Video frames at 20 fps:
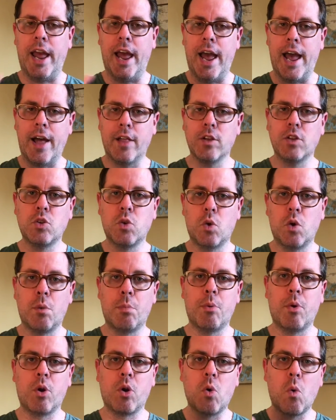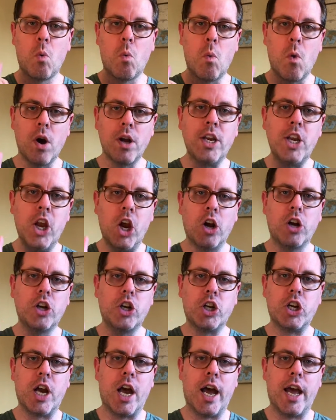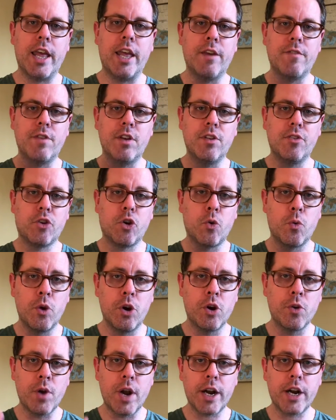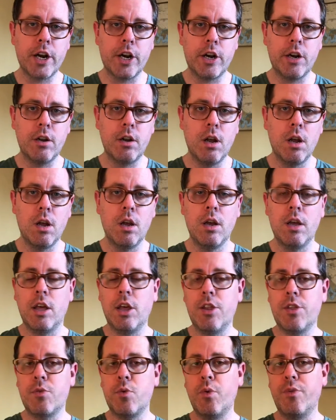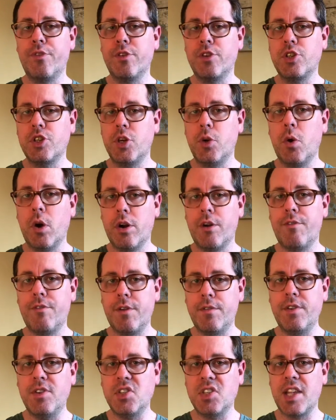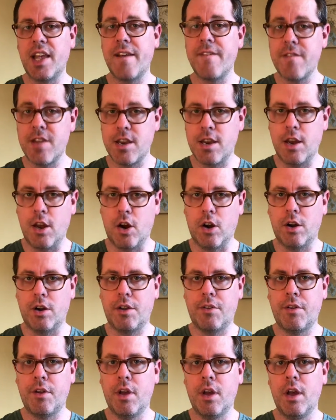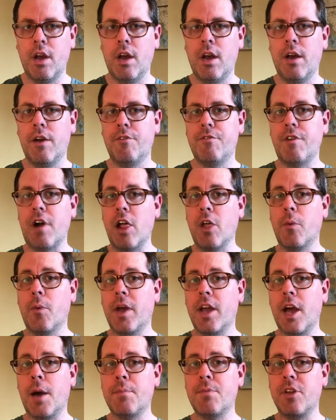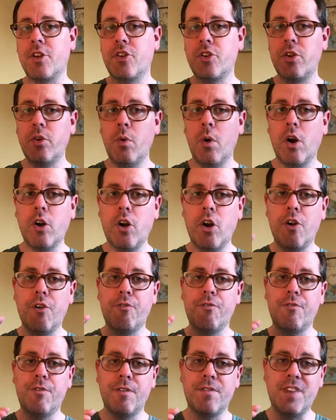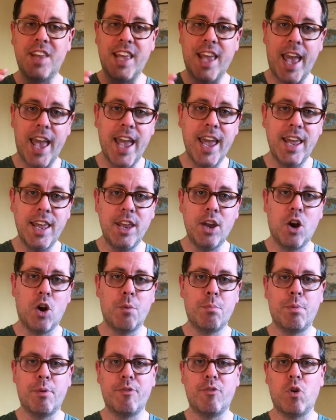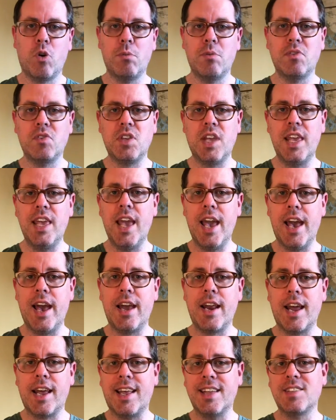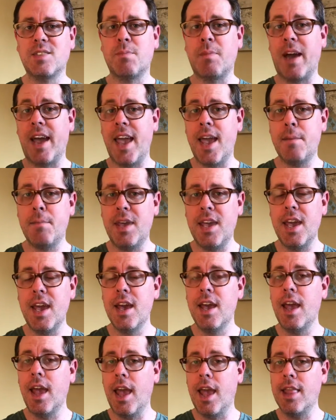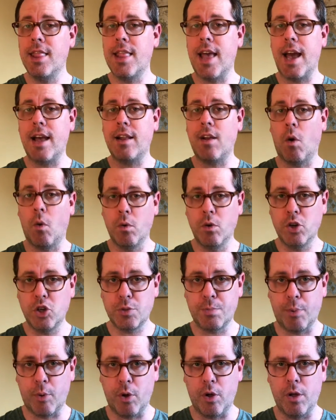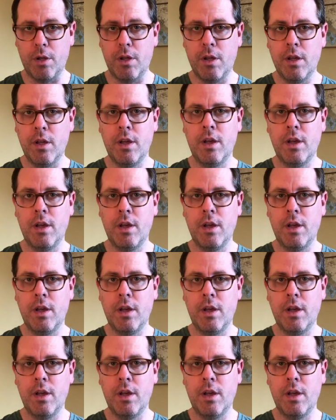Alex Hornibrook, 1 yard shy of his career record. He threw for 257 yards, following up the 258-yard performance he had against Miami in that Orange Bowl.